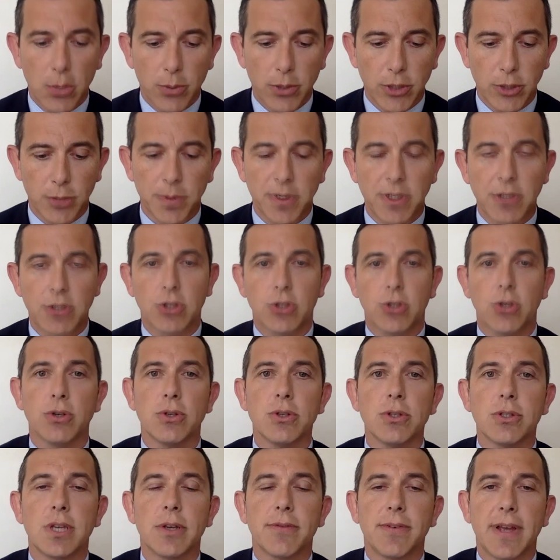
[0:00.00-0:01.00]
which means
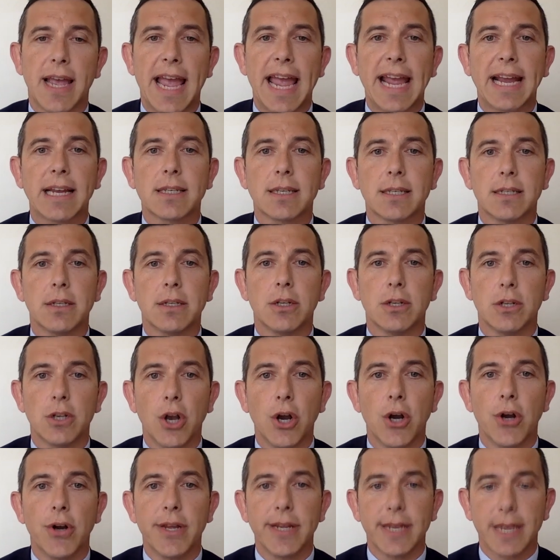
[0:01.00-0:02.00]
students have excellent
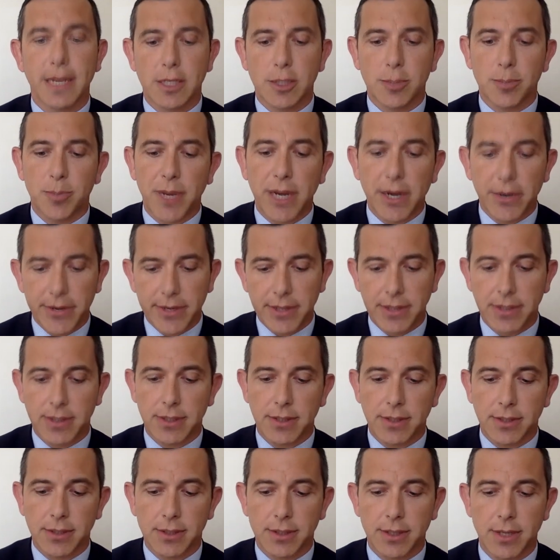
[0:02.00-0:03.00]
learning
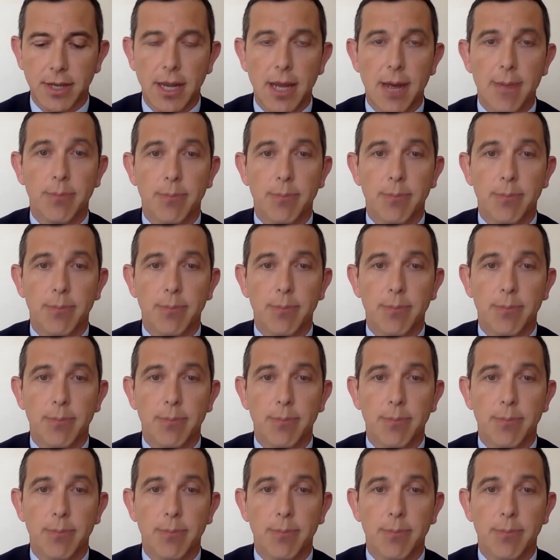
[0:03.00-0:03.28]
experiences,